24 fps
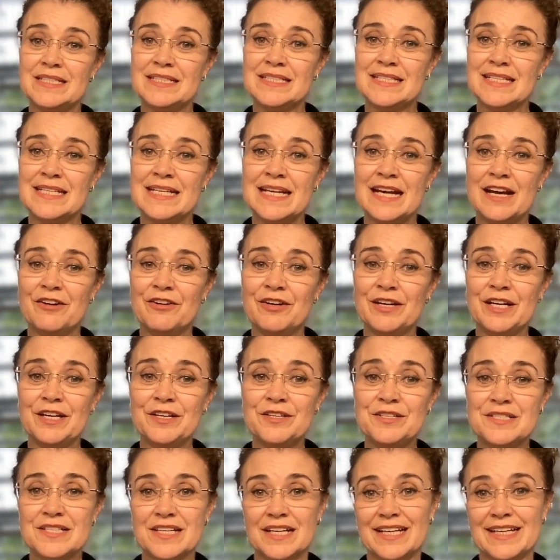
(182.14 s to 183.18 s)

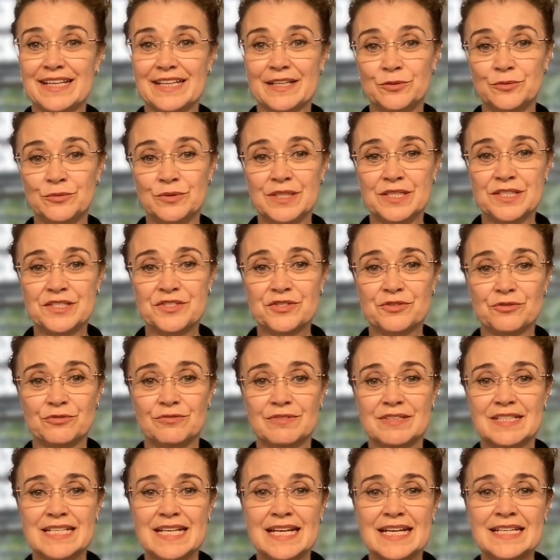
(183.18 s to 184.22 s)
scenarios like illness or
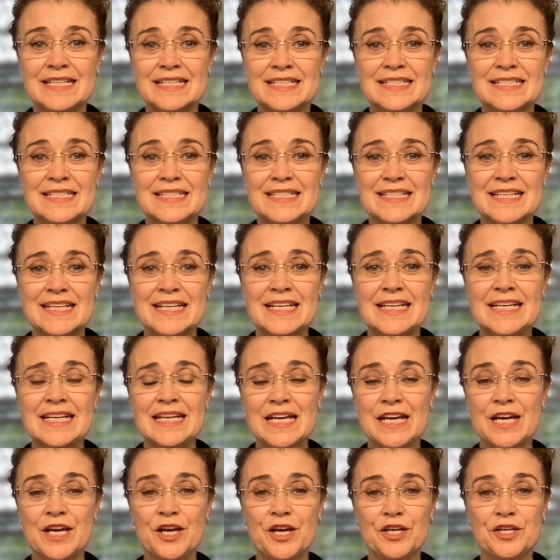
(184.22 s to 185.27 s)
redundancy,
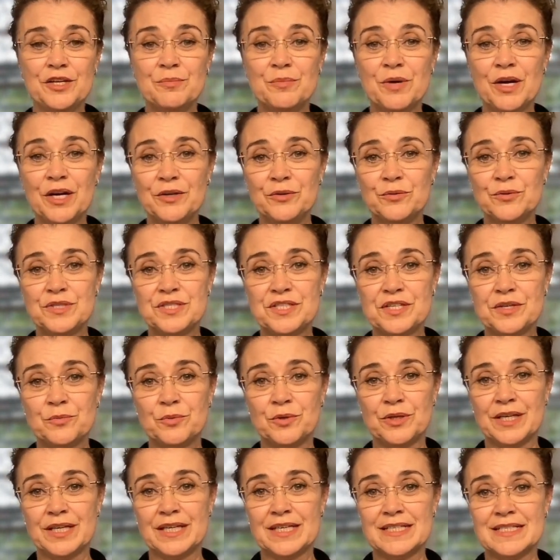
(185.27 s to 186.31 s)
you might also want
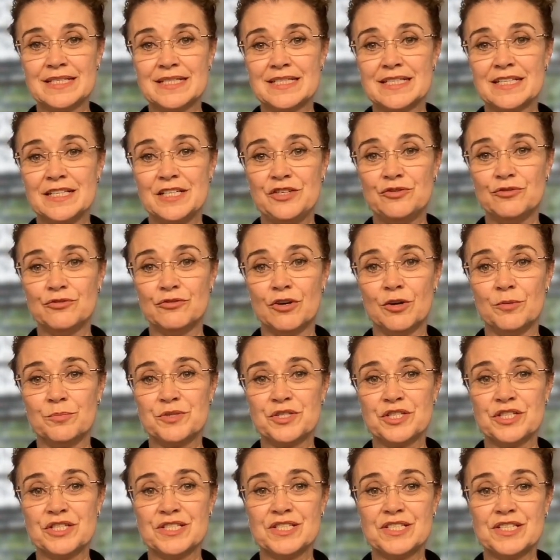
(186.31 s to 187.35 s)
to consider your
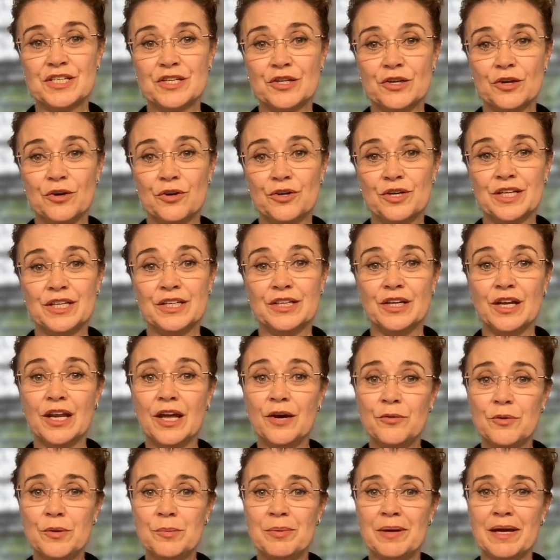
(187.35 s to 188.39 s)
options to lock in
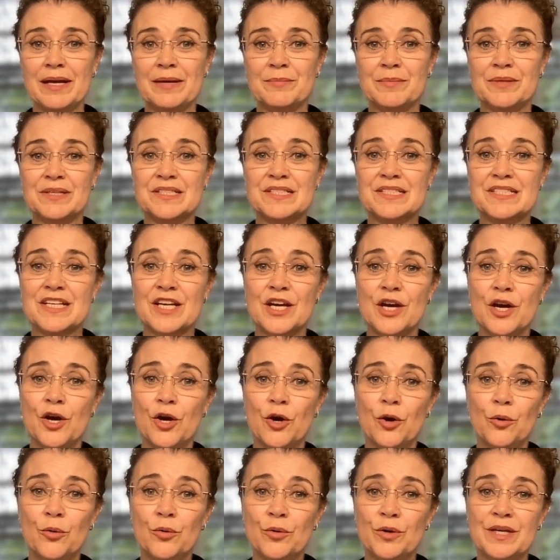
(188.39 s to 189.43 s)
lower payments
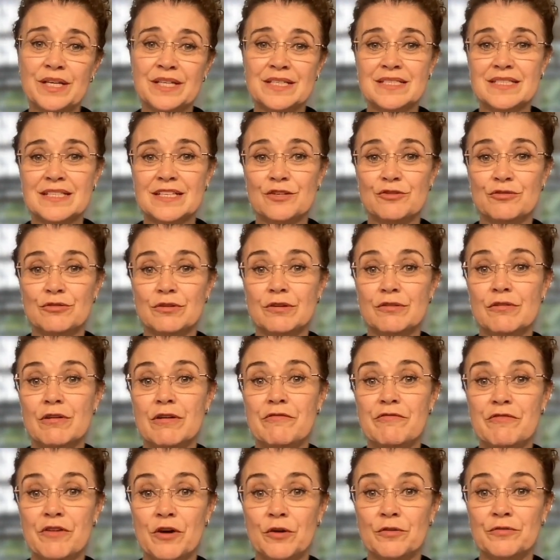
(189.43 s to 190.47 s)
or consider a
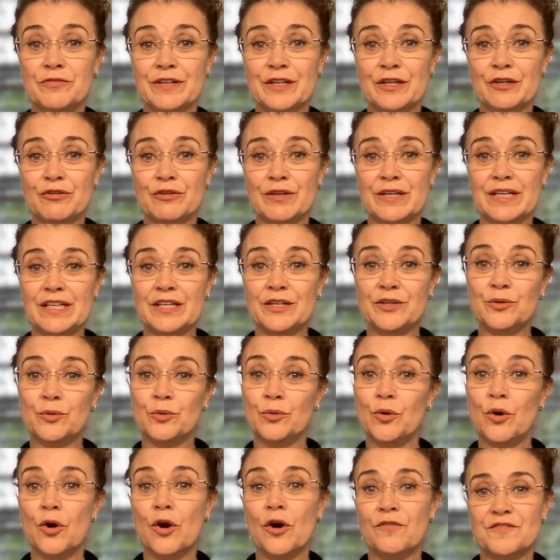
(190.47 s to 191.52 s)
revolving credit
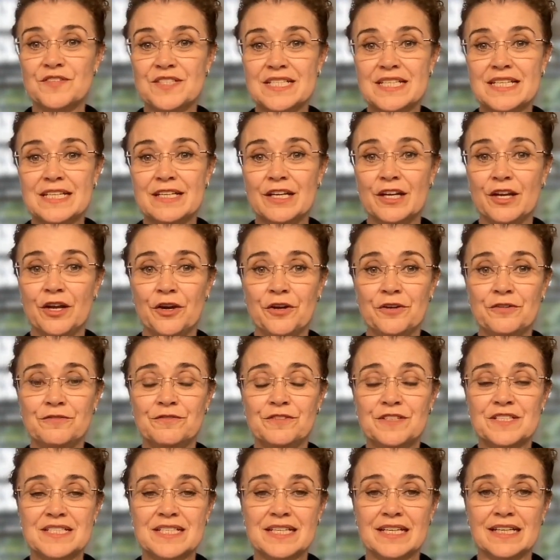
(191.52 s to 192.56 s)
or offset loan
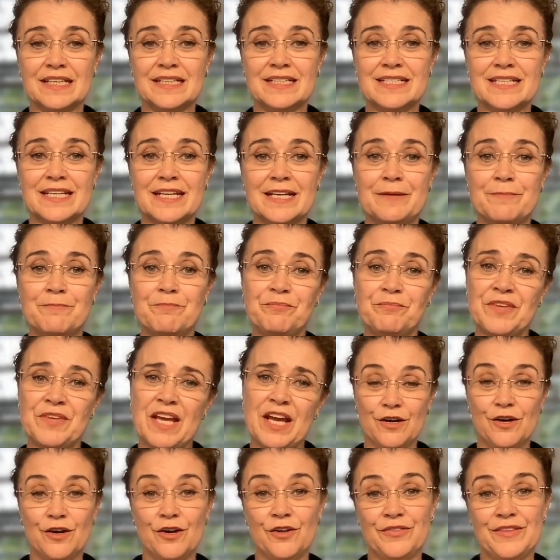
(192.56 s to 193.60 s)
facility.
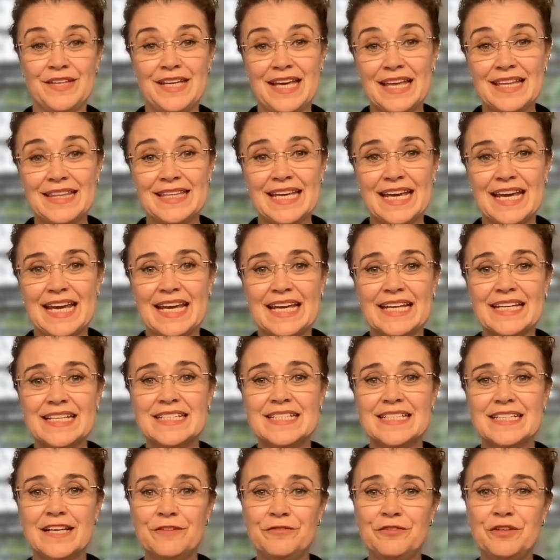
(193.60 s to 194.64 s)
On the other hand,
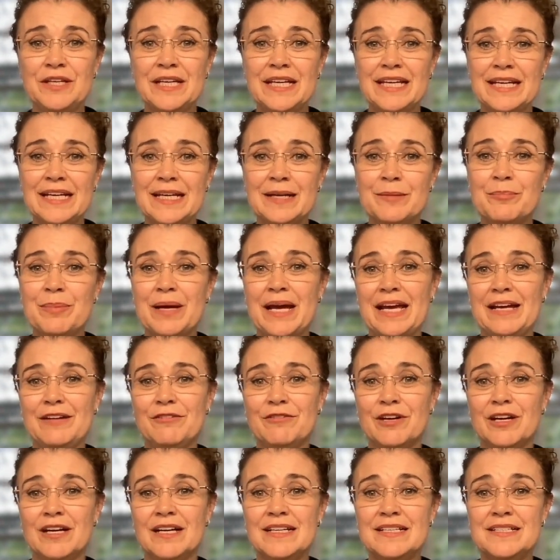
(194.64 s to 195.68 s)
if you're getting a pay
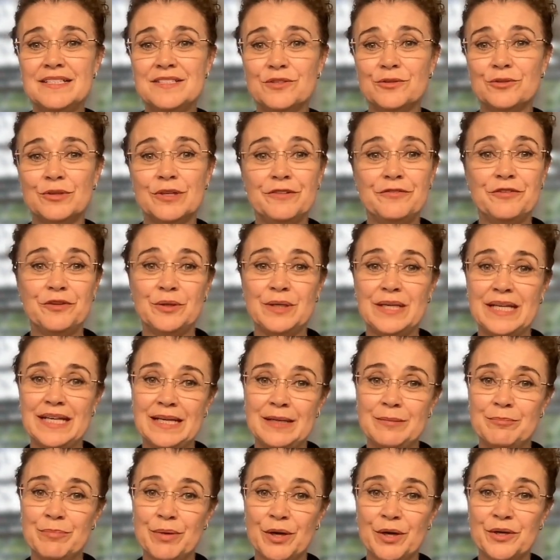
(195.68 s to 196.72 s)
rise or if you're
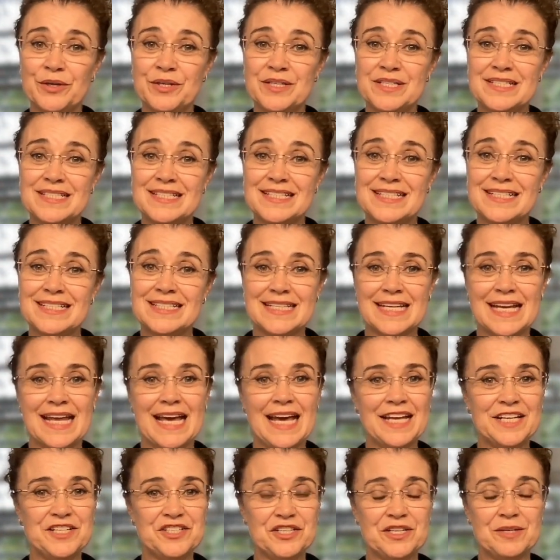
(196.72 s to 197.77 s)
getting bonuses,
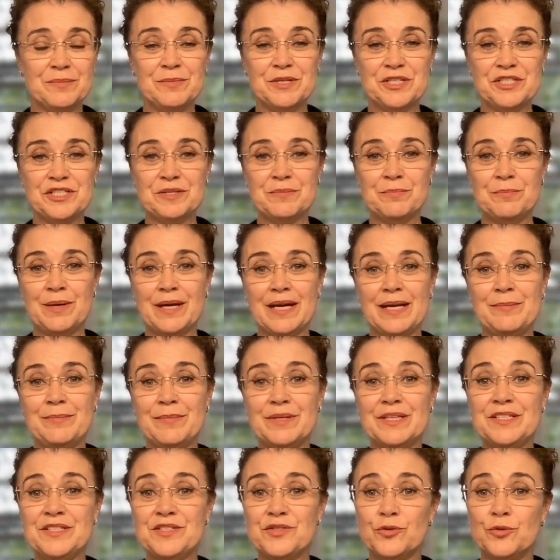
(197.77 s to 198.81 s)
large commission
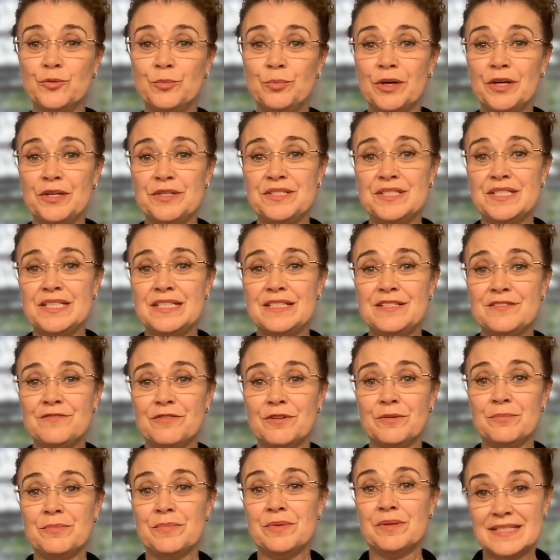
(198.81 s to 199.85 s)
payments, or proceeds
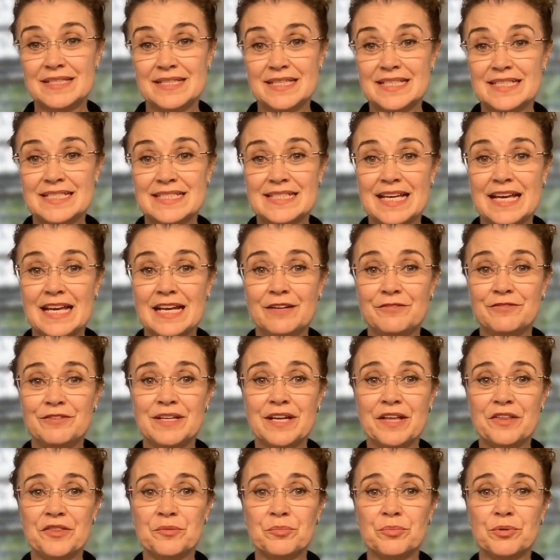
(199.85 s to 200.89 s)
from the sale of
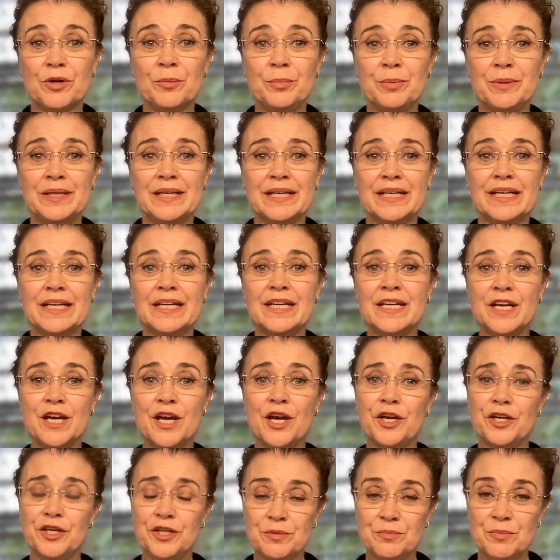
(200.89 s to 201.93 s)
another property,
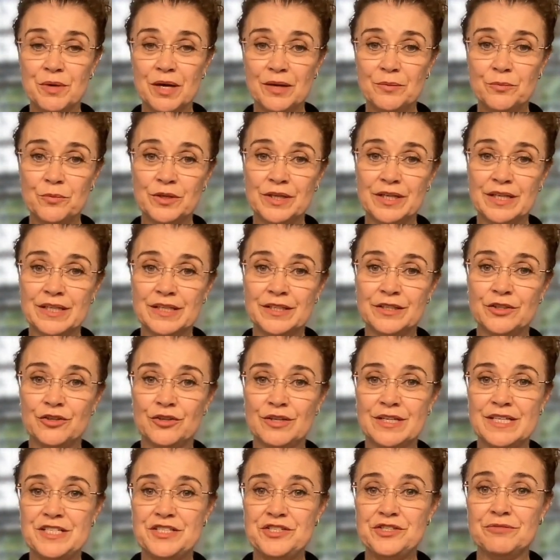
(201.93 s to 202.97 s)
you might want to
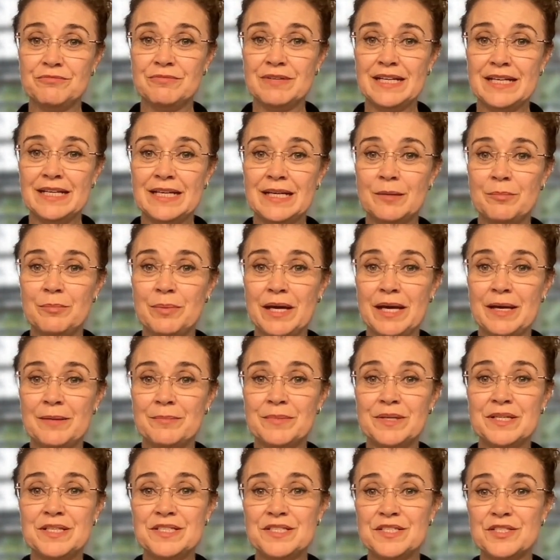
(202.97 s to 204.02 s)
increase your regular
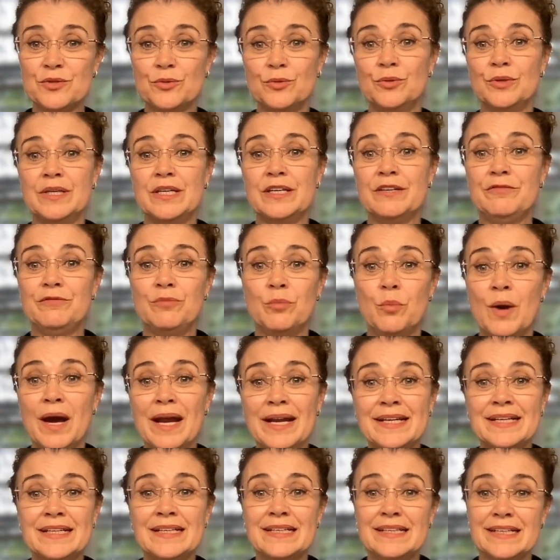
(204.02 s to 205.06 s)
payments or give
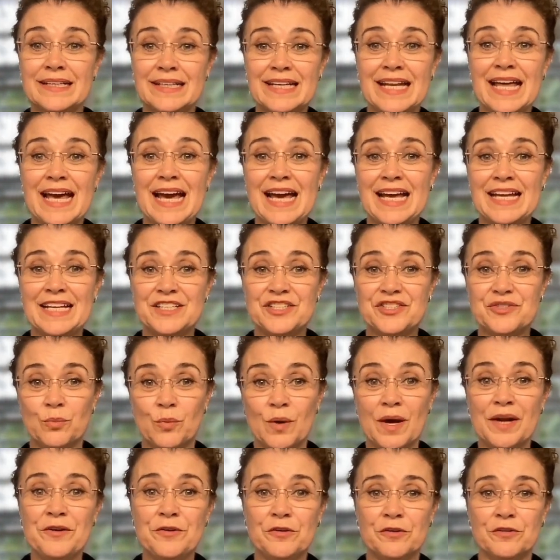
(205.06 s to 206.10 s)
one large
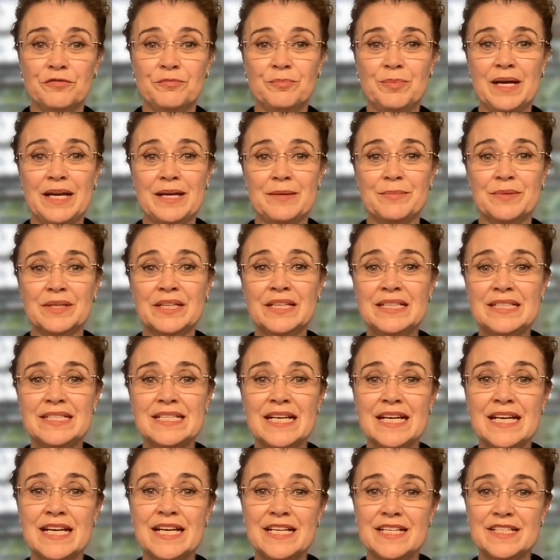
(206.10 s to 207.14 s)
one-off payment
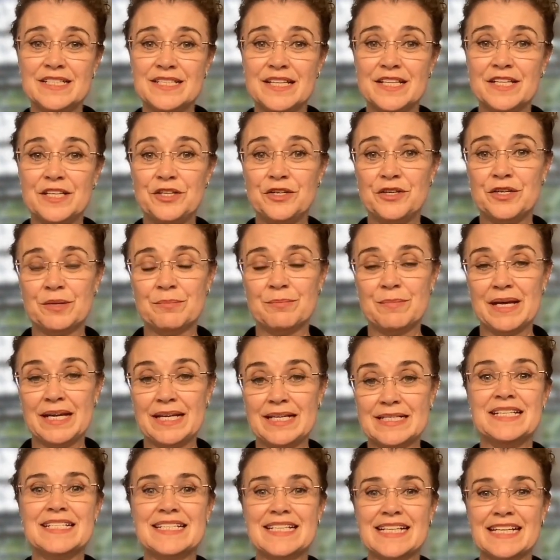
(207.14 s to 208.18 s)
so that you can make
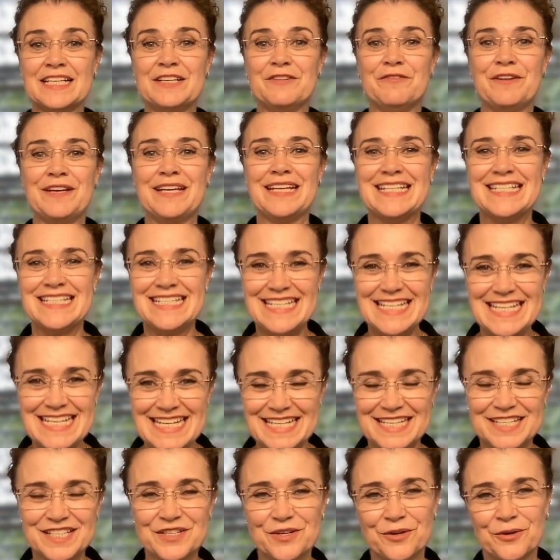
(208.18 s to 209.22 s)
a significant
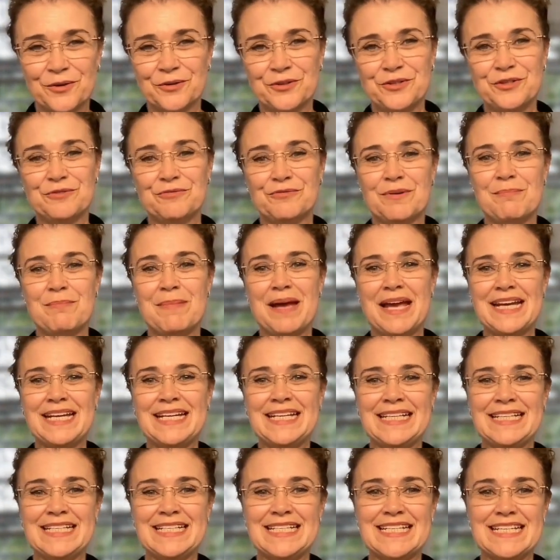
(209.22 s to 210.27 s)
dent on your
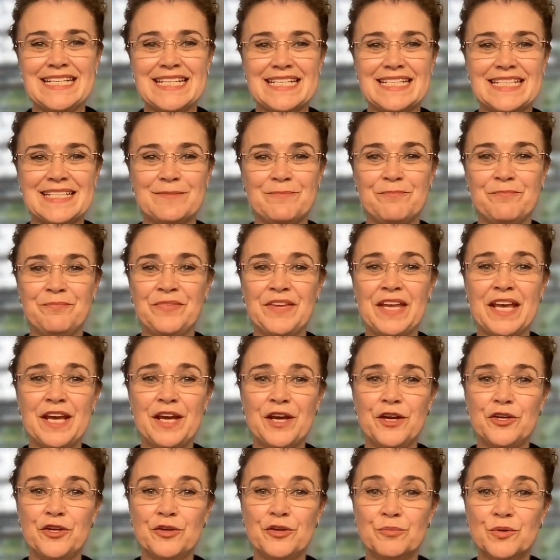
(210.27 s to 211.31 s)
remaining debt.
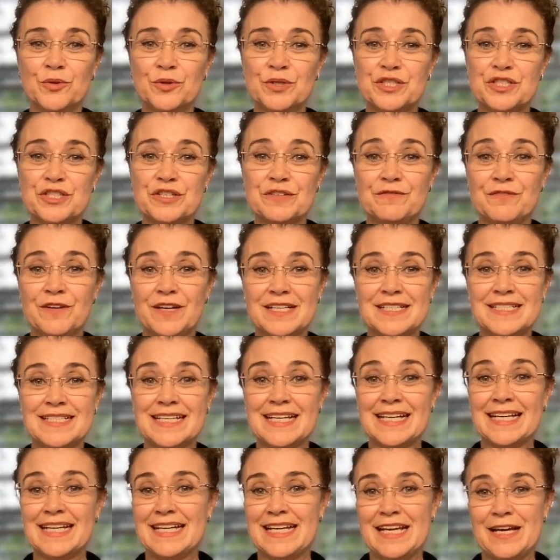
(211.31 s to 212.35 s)
Your mortgage advisor
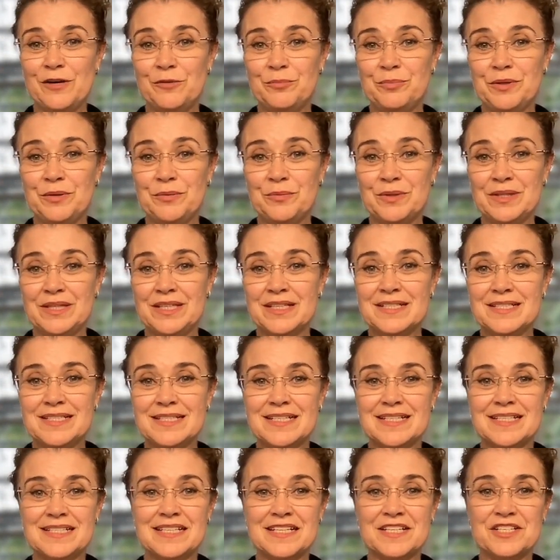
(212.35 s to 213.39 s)
can help you with this
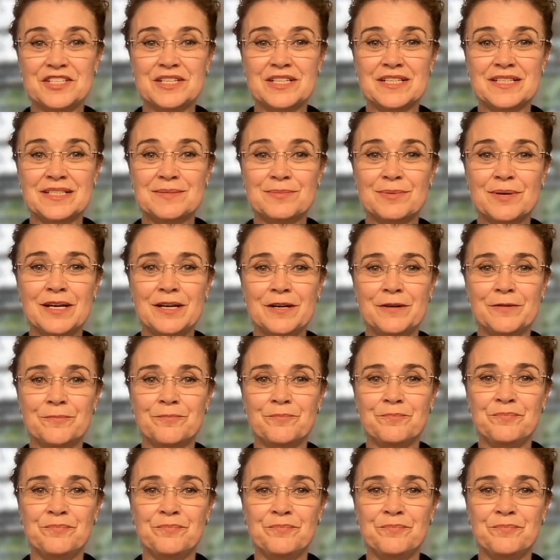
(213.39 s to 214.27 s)
decision as well.